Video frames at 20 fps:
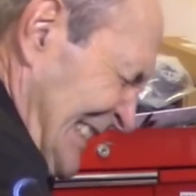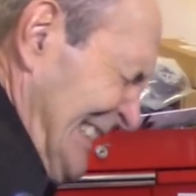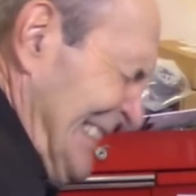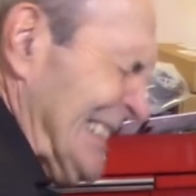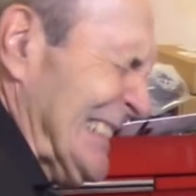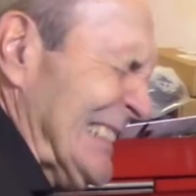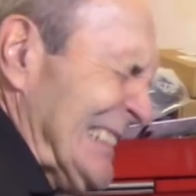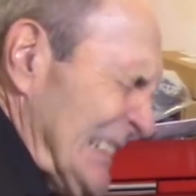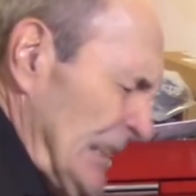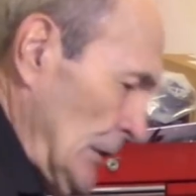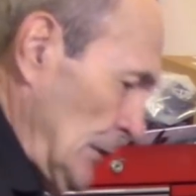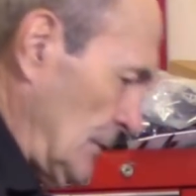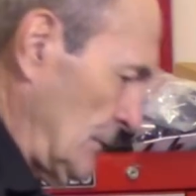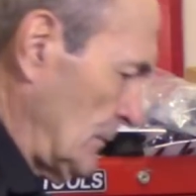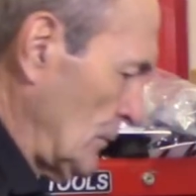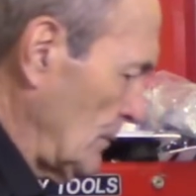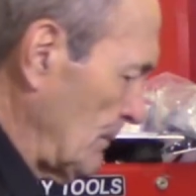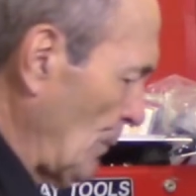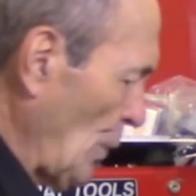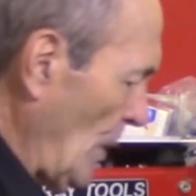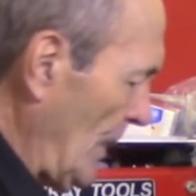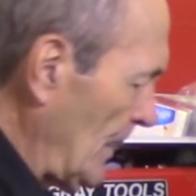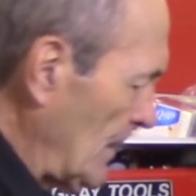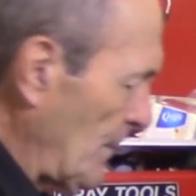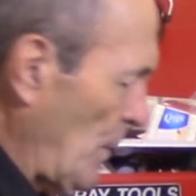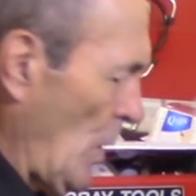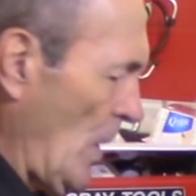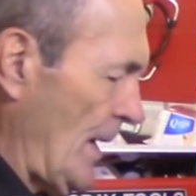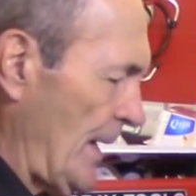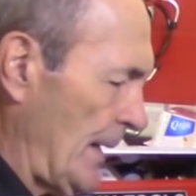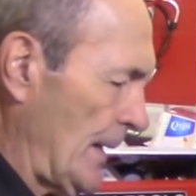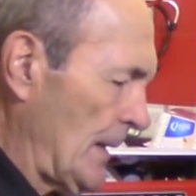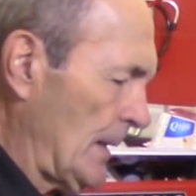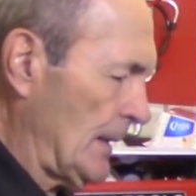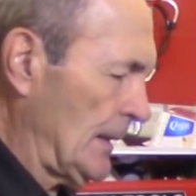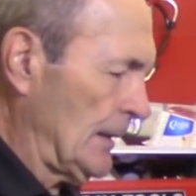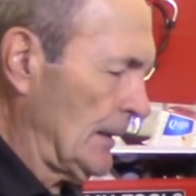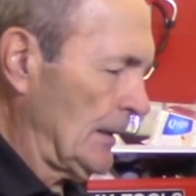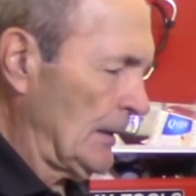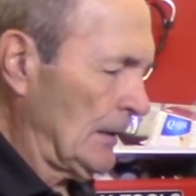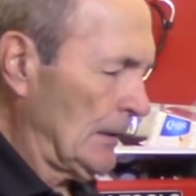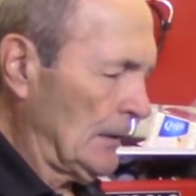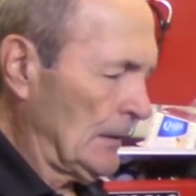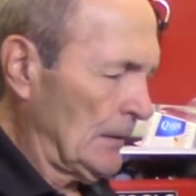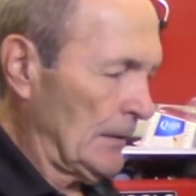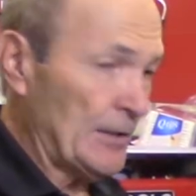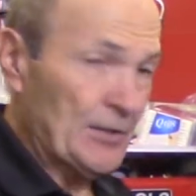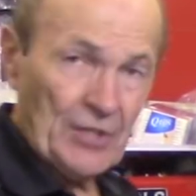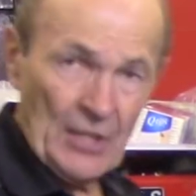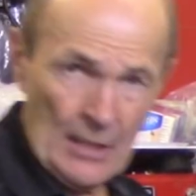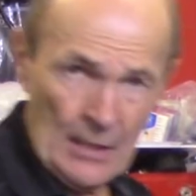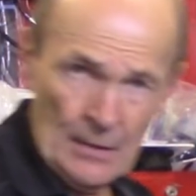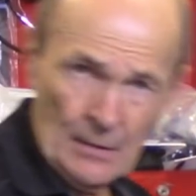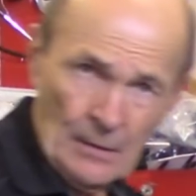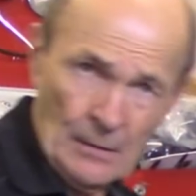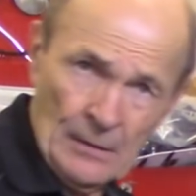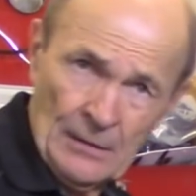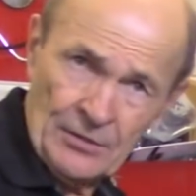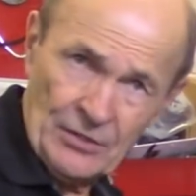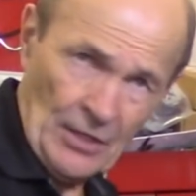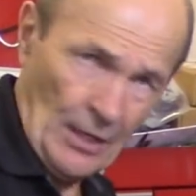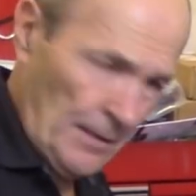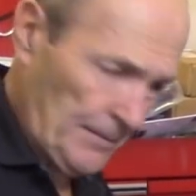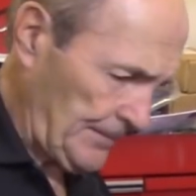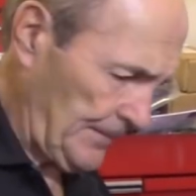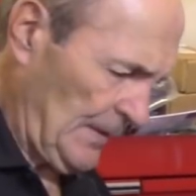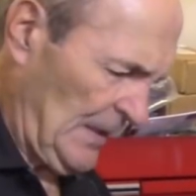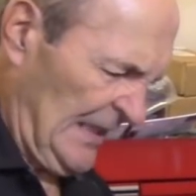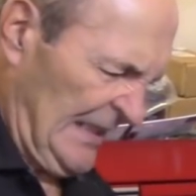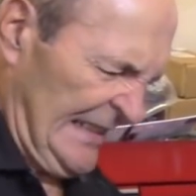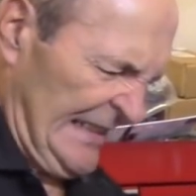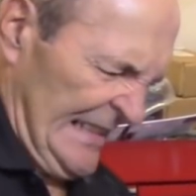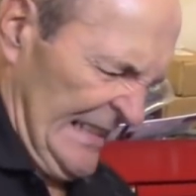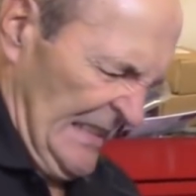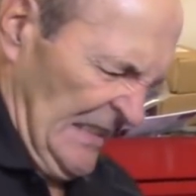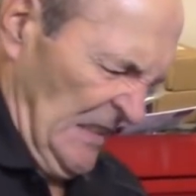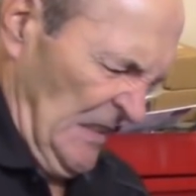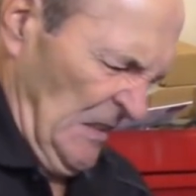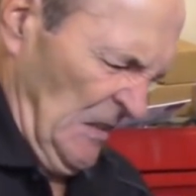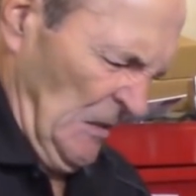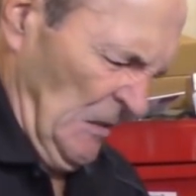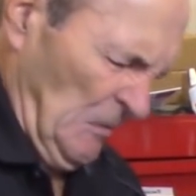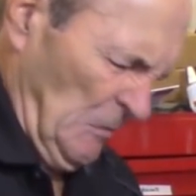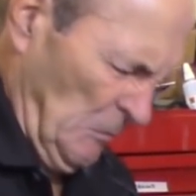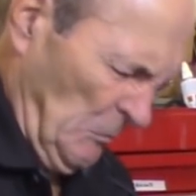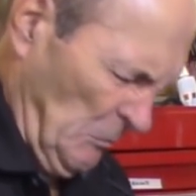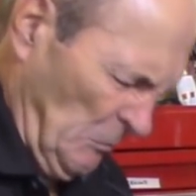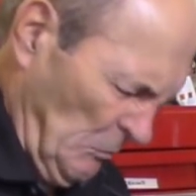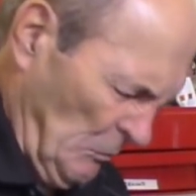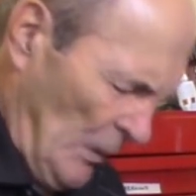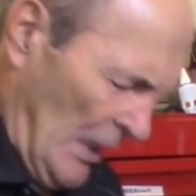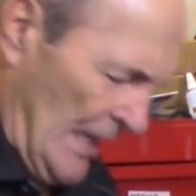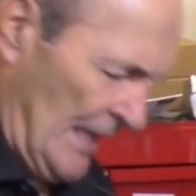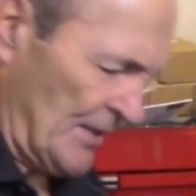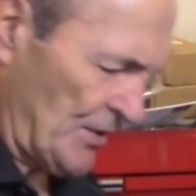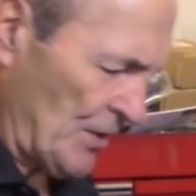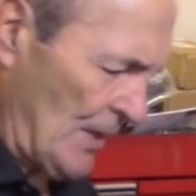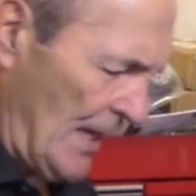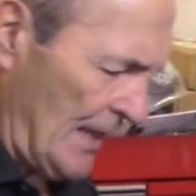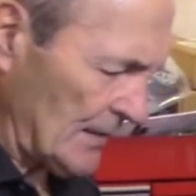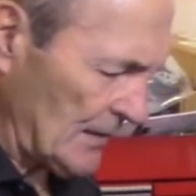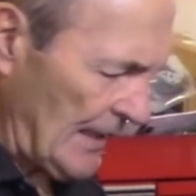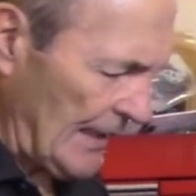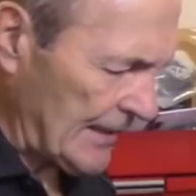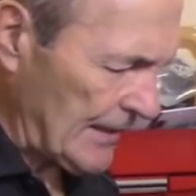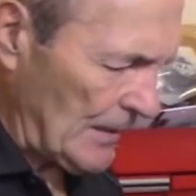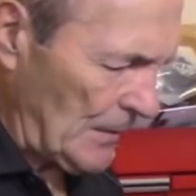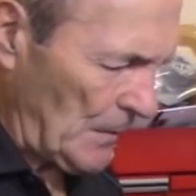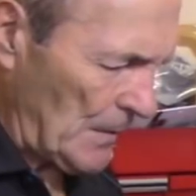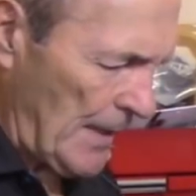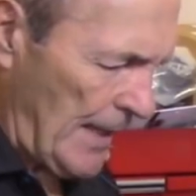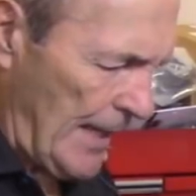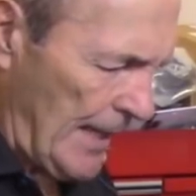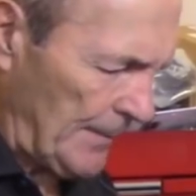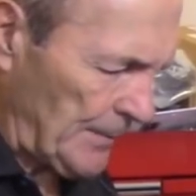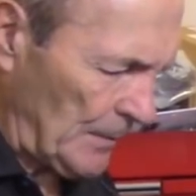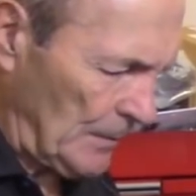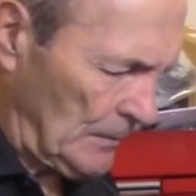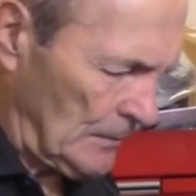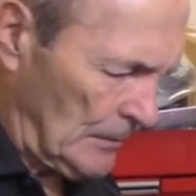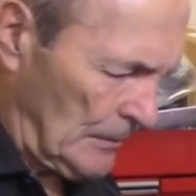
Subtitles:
Oh, boy, oh boy. You see? It's tough. It's not likely going to happen,